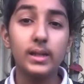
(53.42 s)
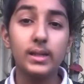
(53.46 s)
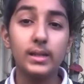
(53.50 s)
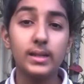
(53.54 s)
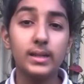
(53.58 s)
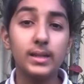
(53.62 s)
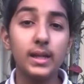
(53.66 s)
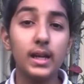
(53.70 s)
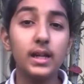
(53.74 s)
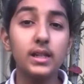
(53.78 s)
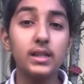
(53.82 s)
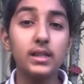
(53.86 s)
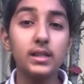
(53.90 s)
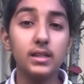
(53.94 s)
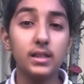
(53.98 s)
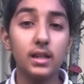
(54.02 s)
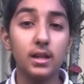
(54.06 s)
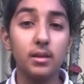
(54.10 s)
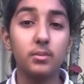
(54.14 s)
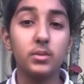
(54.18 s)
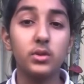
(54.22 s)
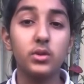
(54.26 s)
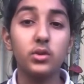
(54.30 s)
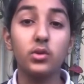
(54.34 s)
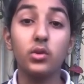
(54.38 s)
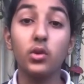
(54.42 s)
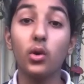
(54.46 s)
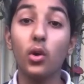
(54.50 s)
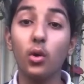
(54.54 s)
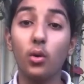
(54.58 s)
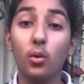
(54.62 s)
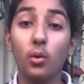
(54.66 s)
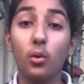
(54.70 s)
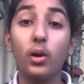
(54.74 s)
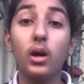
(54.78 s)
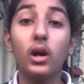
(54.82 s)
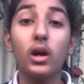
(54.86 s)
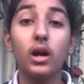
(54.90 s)
Design steps
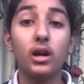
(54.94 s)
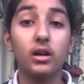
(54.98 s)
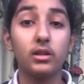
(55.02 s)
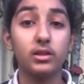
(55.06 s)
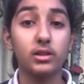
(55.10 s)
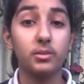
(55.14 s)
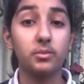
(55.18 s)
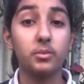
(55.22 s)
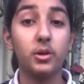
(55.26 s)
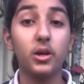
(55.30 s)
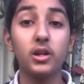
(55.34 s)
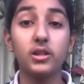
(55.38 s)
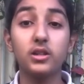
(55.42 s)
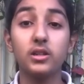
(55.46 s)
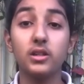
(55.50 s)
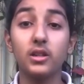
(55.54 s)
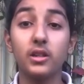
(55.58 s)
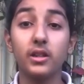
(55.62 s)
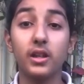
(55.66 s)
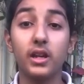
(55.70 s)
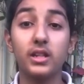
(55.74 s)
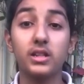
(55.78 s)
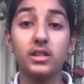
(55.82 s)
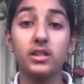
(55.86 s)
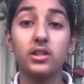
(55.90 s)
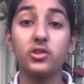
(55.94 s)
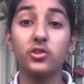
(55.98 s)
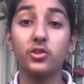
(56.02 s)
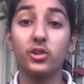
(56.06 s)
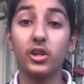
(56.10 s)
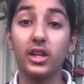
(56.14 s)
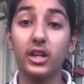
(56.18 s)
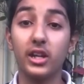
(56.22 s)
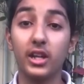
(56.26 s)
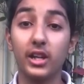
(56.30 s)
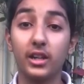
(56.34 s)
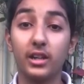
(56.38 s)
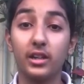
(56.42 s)
know how to personalize the
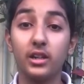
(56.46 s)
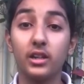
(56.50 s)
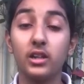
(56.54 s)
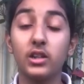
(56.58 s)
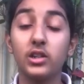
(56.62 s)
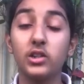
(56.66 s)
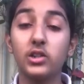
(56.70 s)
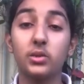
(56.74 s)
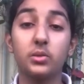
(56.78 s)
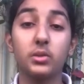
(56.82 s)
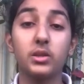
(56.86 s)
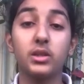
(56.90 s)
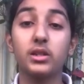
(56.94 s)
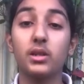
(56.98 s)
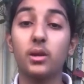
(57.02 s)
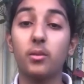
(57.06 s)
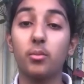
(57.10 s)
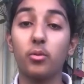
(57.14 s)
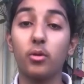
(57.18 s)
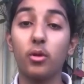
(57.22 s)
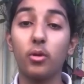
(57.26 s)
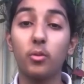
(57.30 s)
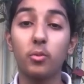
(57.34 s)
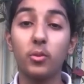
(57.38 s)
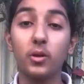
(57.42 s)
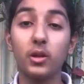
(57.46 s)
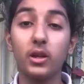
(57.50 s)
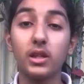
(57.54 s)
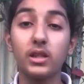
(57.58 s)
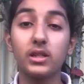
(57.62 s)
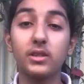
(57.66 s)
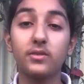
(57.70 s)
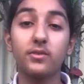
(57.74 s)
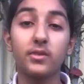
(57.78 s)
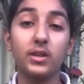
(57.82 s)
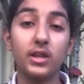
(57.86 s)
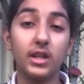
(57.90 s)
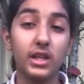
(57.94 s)
training so it is appropriate
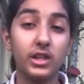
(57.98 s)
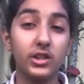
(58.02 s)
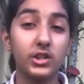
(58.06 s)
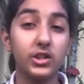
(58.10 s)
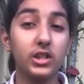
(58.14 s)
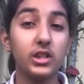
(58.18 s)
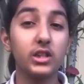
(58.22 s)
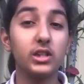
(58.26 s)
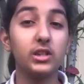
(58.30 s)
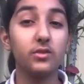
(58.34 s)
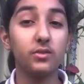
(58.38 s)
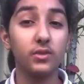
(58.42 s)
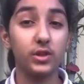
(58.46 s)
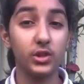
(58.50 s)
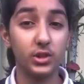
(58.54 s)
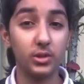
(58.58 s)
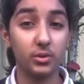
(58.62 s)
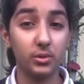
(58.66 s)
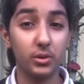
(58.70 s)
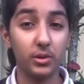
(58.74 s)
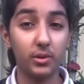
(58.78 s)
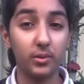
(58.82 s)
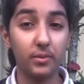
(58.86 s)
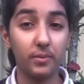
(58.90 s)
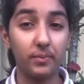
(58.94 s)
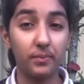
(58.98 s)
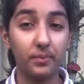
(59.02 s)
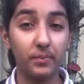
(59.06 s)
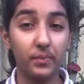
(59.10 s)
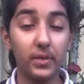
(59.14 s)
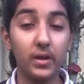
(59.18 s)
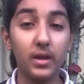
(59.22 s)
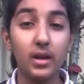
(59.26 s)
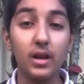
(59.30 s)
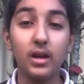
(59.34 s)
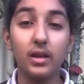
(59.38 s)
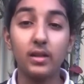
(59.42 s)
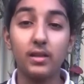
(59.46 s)
for each individual.
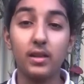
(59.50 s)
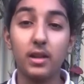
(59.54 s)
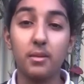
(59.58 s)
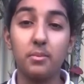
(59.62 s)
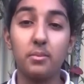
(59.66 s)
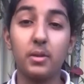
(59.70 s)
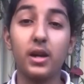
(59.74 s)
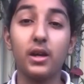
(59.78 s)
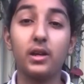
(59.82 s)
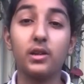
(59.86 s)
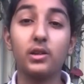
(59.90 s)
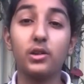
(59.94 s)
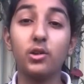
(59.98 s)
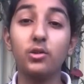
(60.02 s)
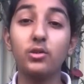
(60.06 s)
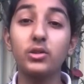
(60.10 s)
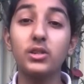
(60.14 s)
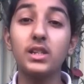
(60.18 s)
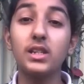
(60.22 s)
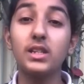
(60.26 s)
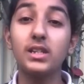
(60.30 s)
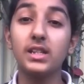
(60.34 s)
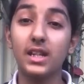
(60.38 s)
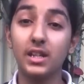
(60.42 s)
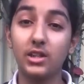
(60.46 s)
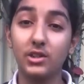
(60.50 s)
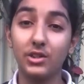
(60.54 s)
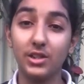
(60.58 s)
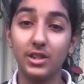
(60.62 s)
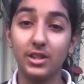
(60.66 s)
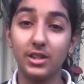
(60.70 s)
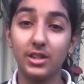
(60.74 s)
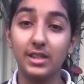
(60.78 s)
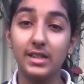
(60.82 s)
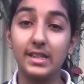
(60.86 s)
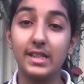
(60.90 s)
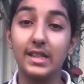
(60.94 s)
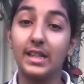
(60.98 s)
They pay close
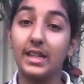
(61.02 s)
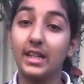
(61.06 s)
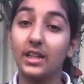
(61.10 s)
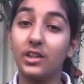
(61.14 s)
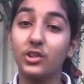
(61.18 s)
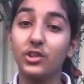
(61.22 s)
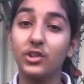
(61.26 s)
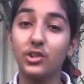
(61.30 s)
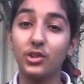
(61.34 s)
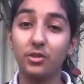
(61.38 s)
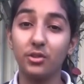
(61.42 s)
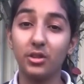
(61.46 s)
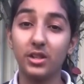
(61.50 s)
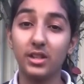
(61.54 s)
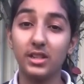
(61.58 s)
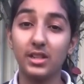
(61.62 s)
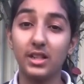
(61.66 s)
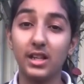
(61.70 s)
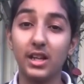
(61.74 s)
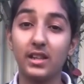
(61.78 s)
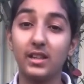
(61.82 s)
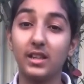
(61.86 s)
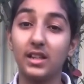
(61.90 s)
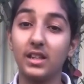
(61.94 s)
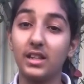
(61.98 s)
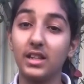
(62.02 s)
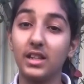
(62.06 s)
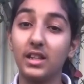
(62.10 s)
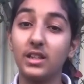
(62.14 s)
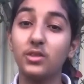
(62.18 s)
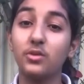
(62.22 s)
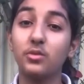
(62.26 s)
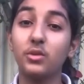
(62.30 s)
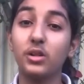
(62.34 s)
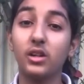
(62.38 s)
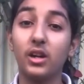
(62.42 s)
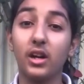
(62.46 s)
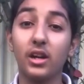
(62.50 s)
attention to each student and their
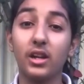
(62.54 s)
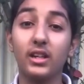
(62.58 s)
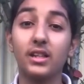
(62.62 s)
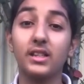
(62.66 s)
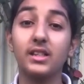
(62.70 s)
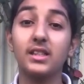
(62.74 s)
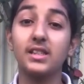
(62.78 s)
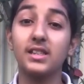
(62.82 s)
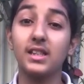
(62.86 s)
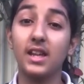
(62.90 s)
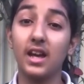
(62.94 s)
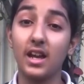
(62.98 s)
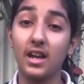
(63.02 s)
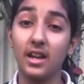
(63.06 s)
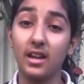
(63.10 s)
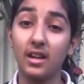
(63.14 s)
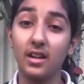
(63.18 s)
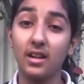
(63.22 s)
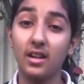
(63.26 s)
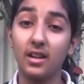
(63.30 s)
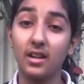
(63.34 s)
needs regarding design,